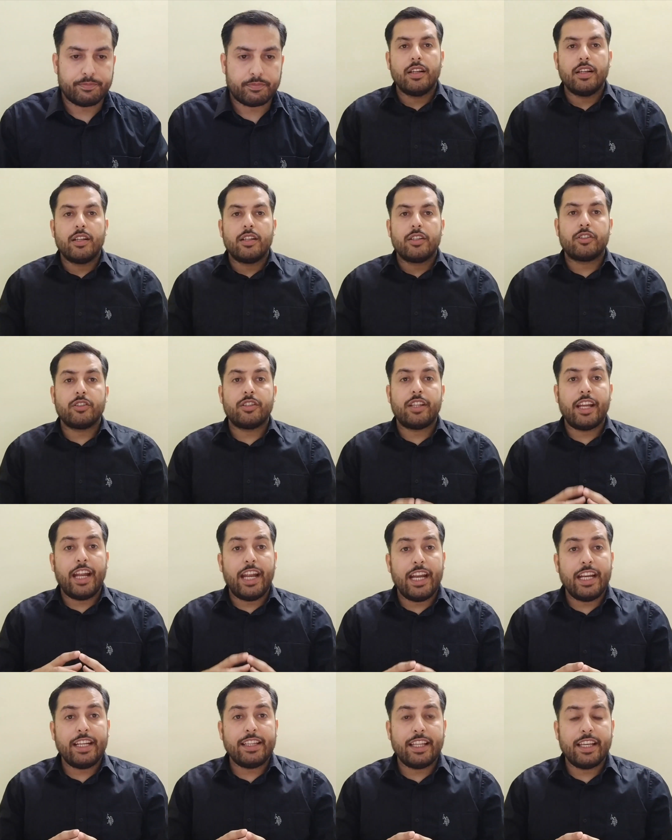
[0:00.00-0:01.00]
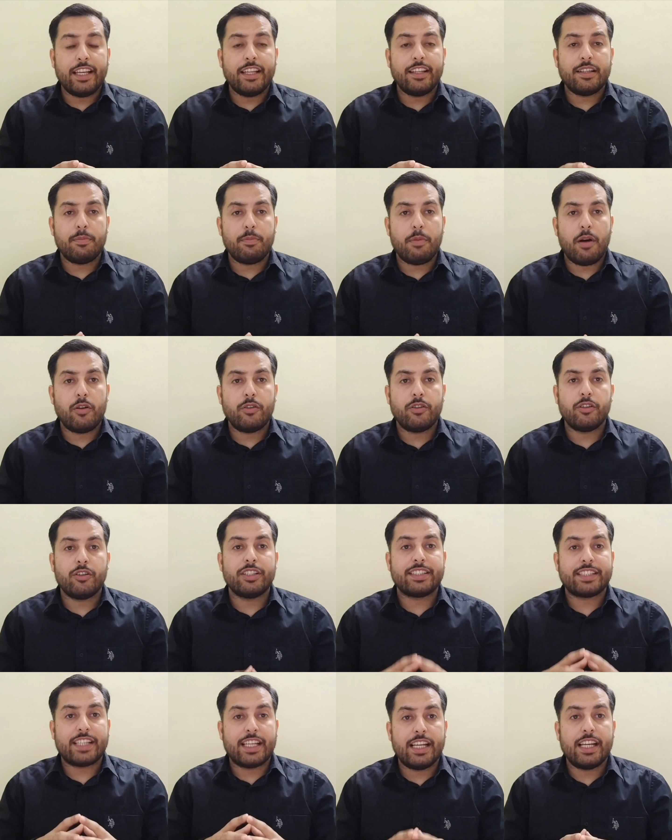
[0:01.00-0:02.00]
So the 8th thing is about your
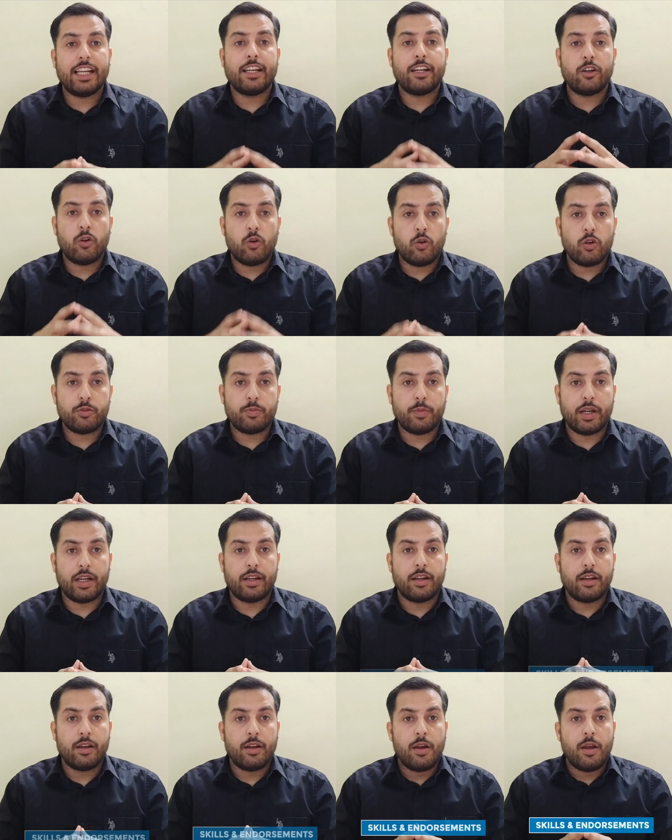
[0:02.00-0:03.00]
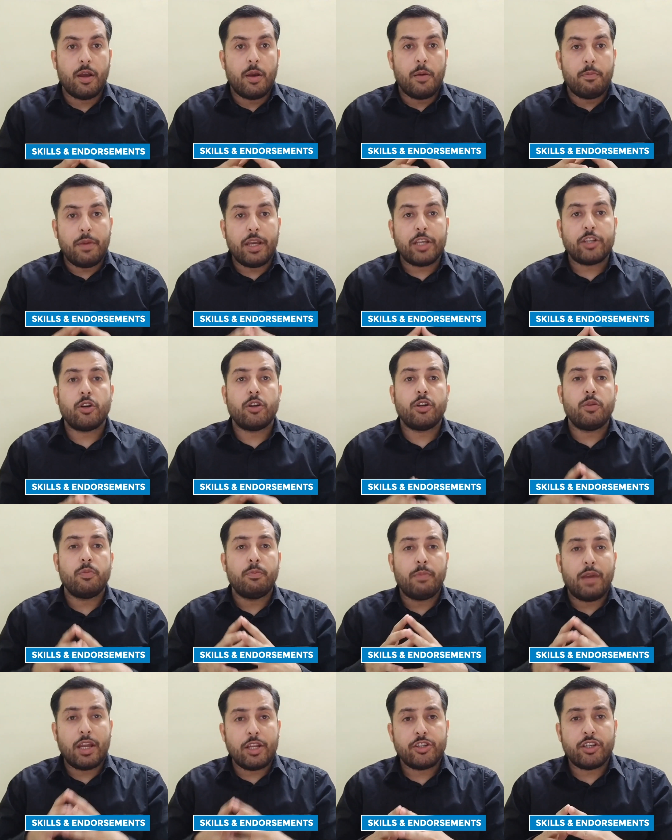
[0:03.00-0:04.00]
skill and endorsement. Make sure you
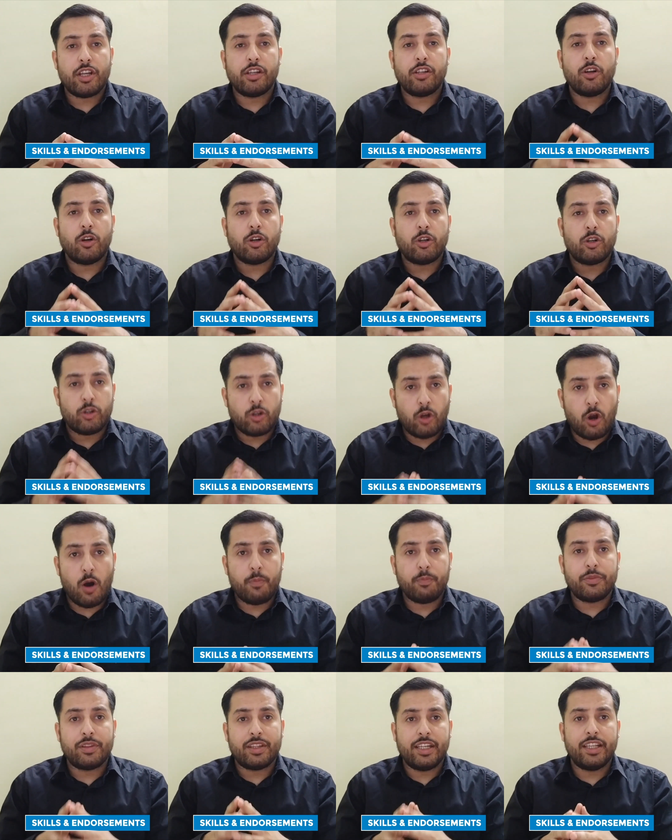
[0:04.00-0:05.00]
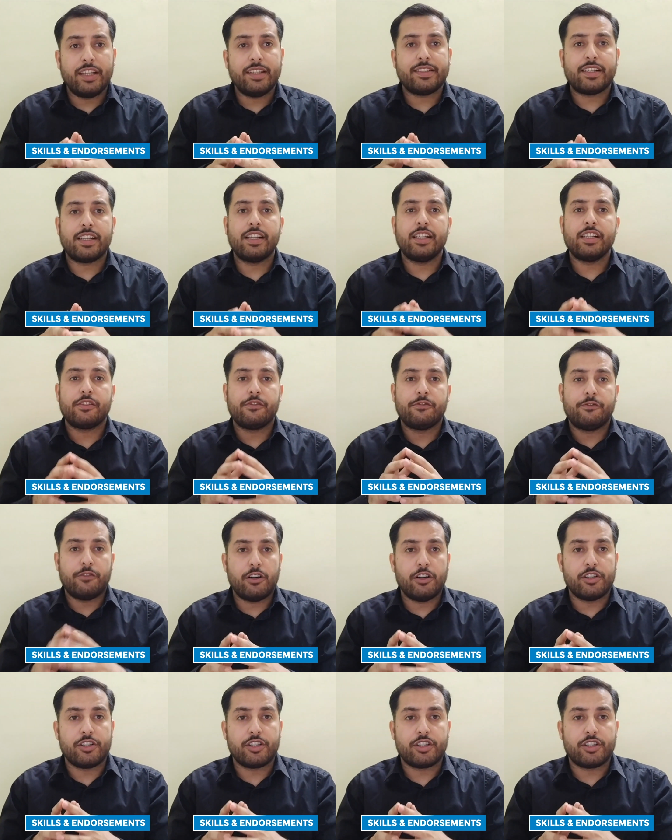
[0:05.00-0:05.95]
mention your top 3 skills first,